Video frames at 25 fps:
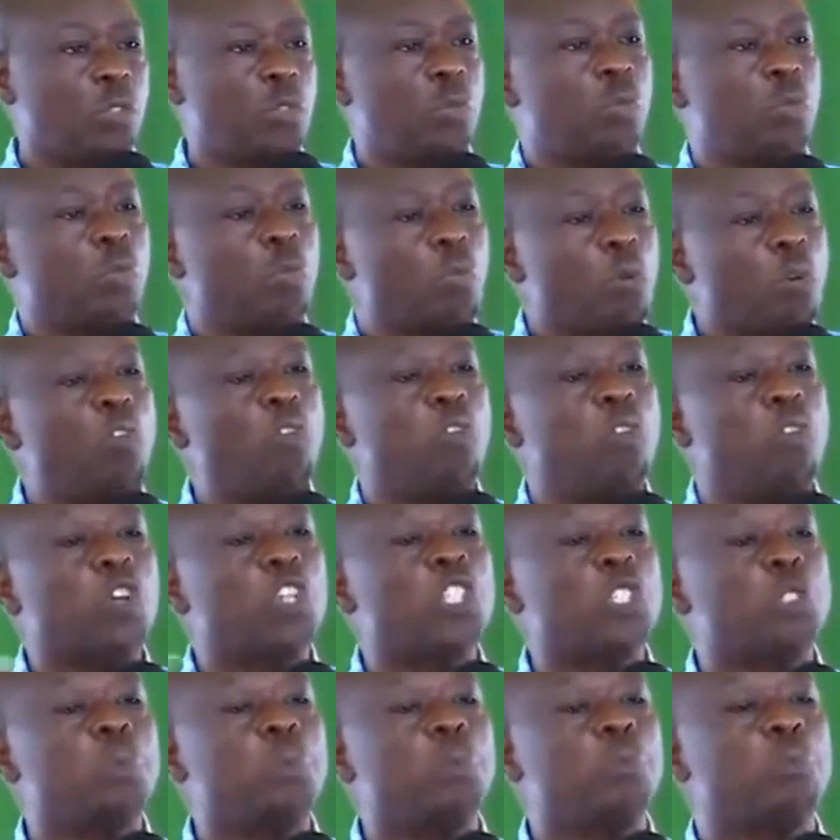to move
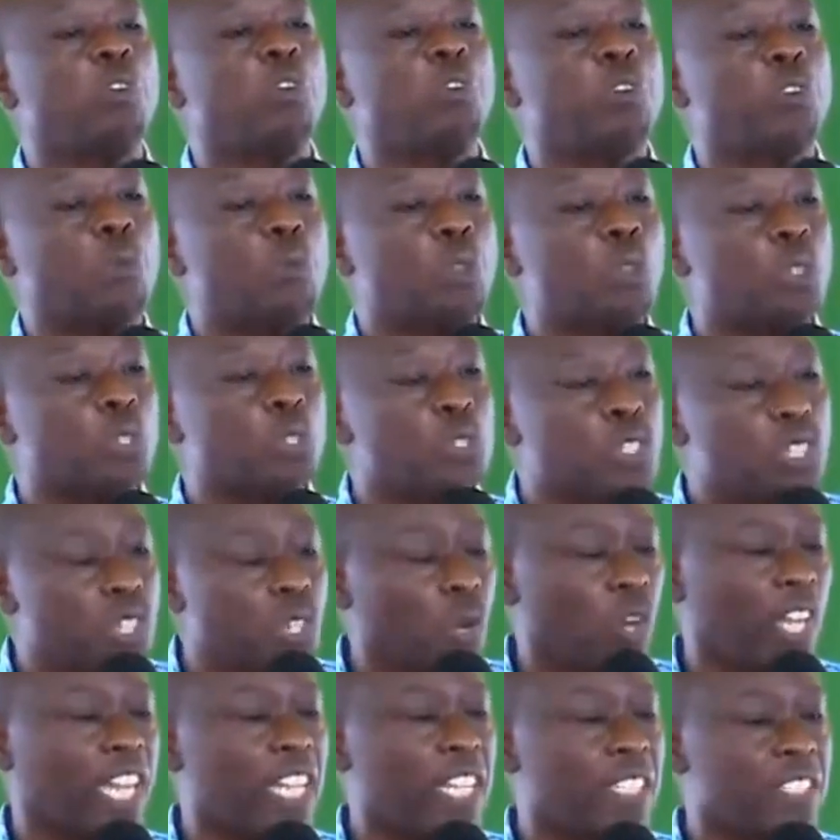those people from those
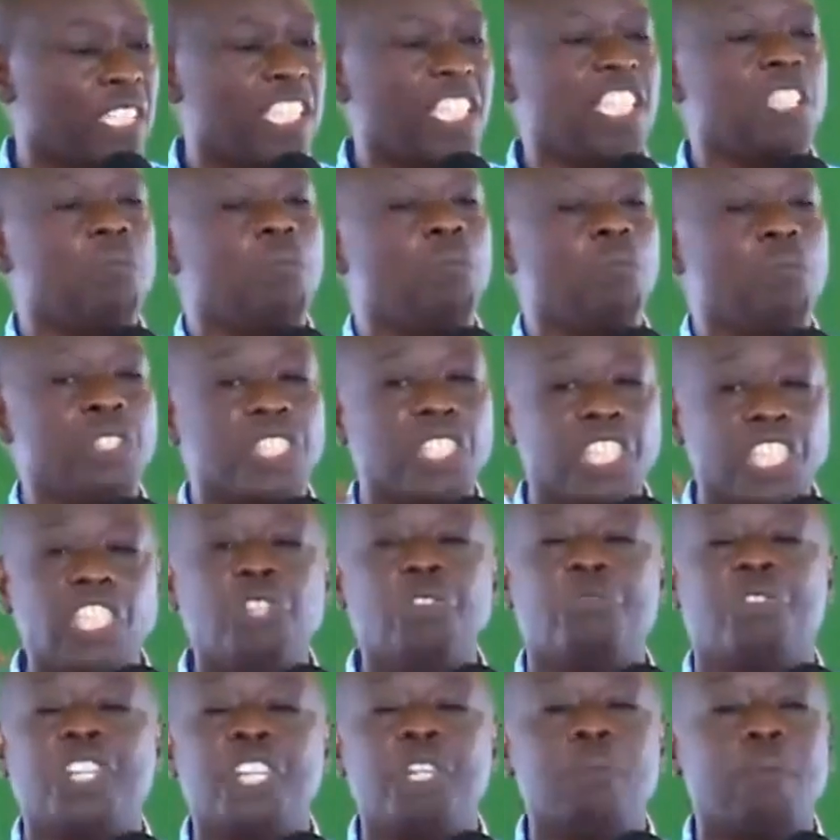dockets
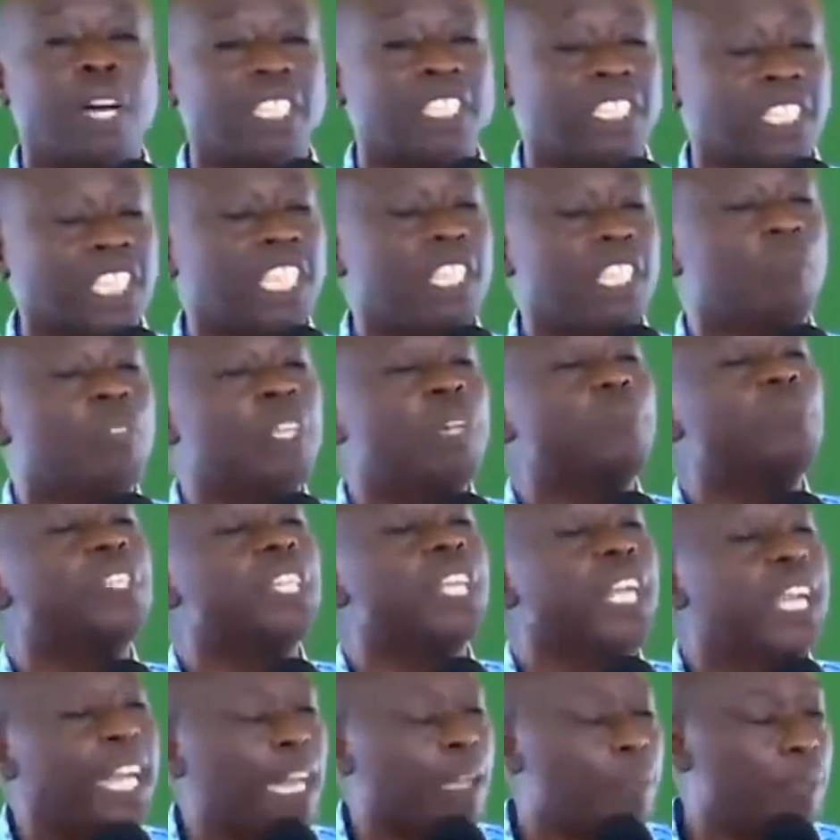if he must keep them
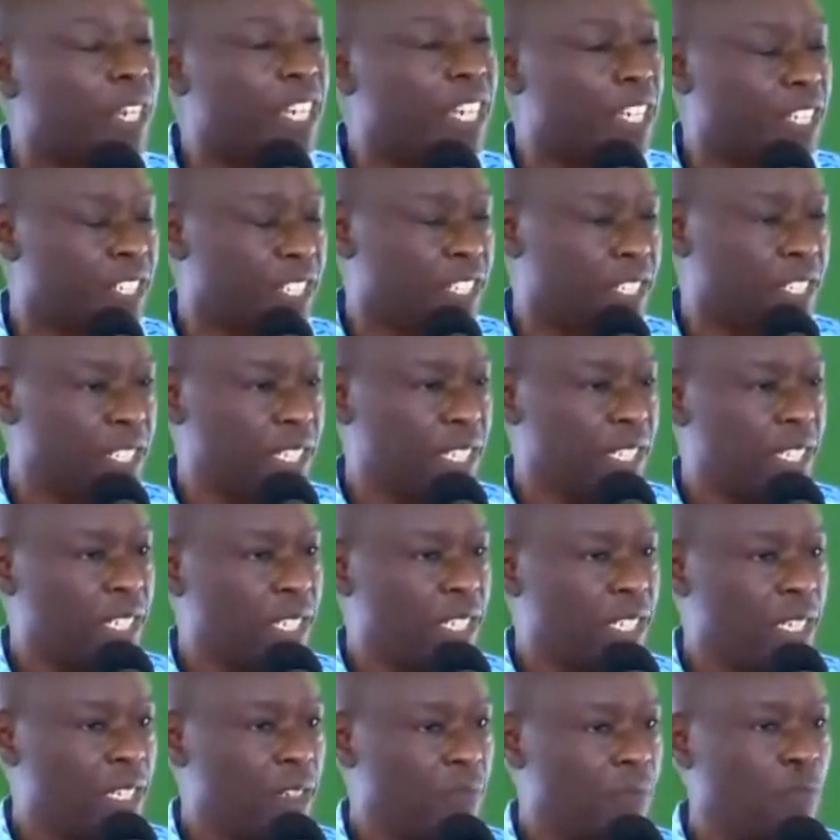in the cabinet
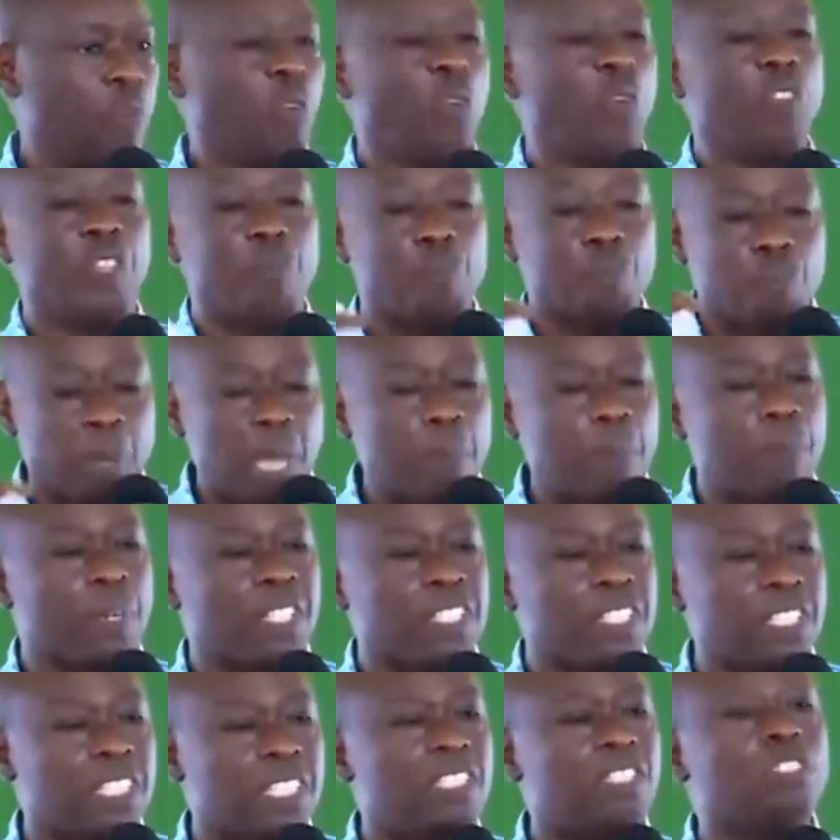for the
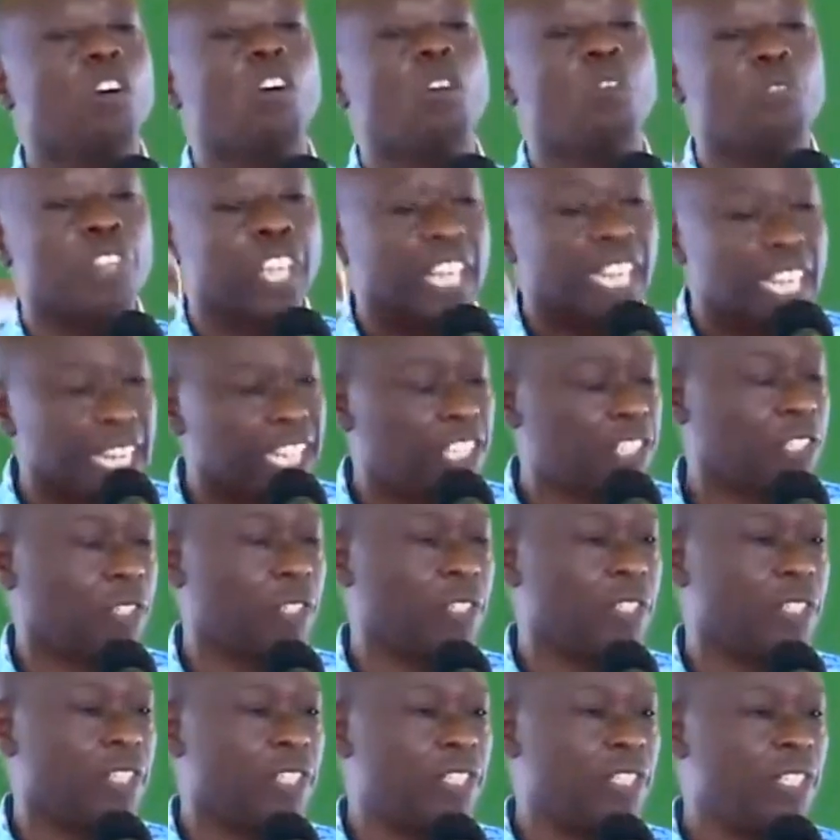purposes of the
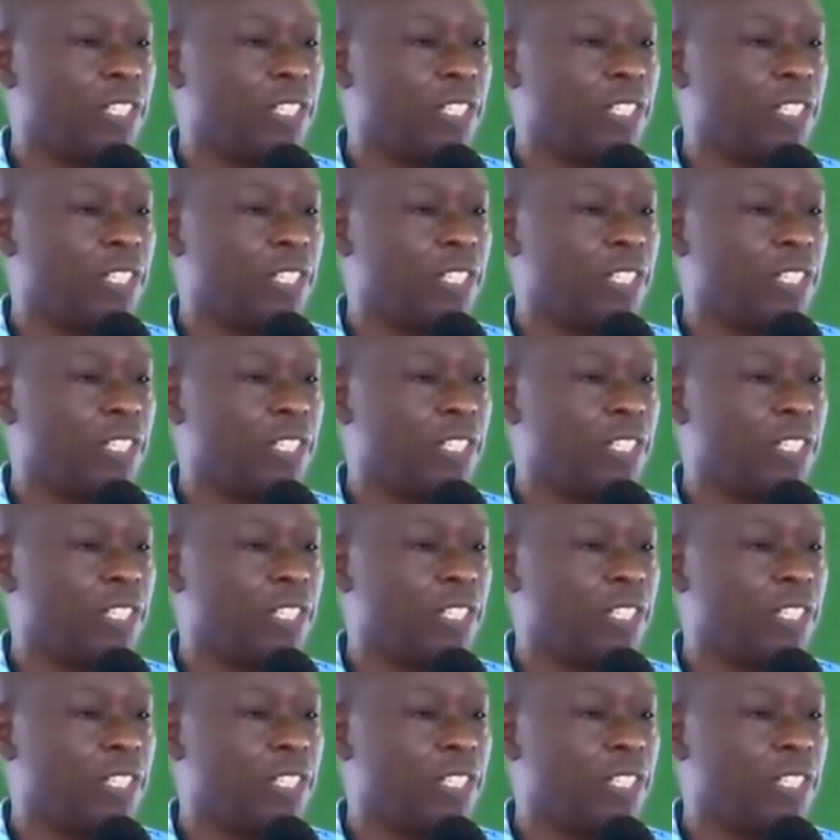election.